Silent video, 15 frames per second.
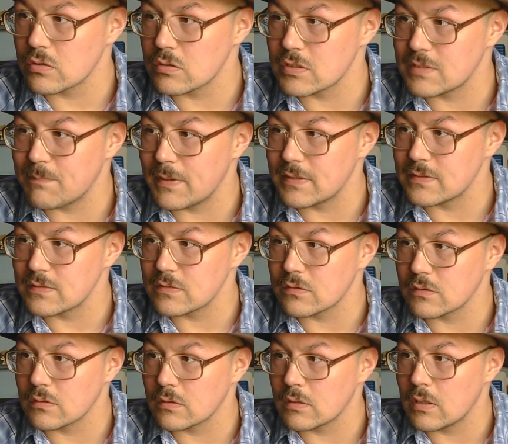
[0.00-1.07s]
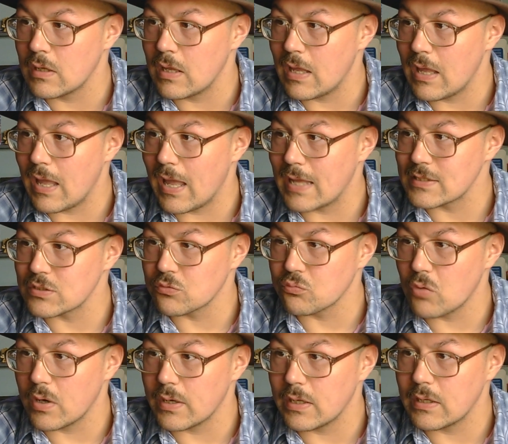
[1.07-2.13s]
Spencer has a
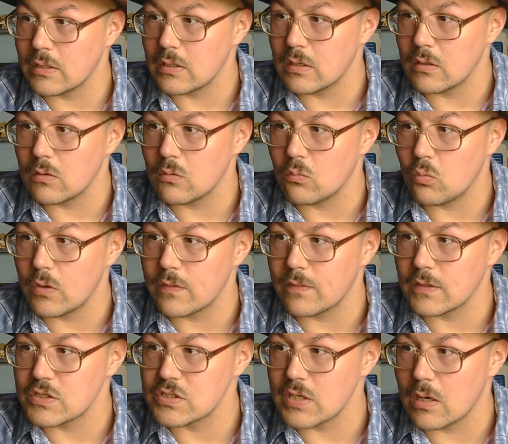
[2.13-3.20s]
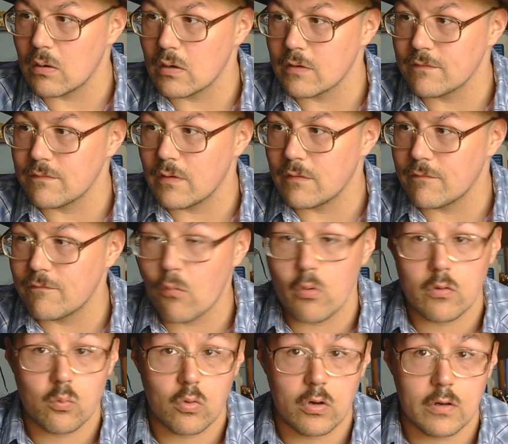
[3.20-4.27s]
run-in with the sheriff of Fort
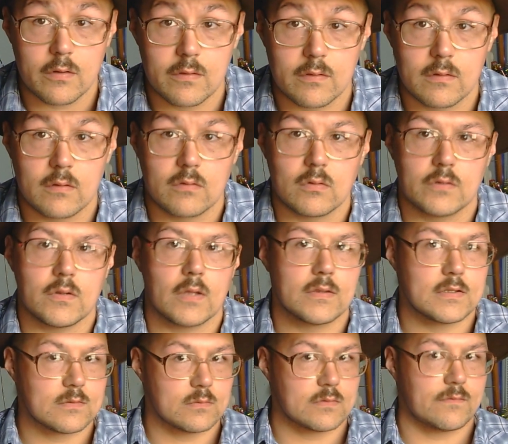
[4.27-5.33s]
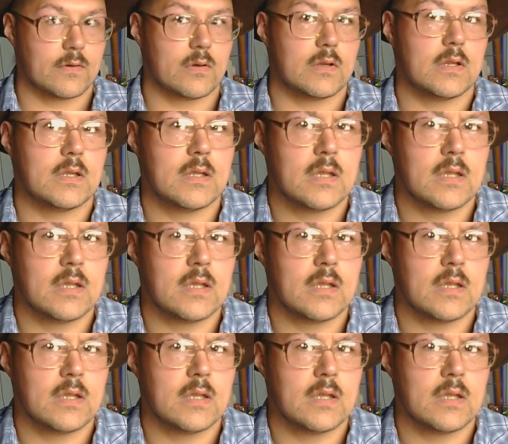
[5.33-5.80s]
Worth. So I thought this was a very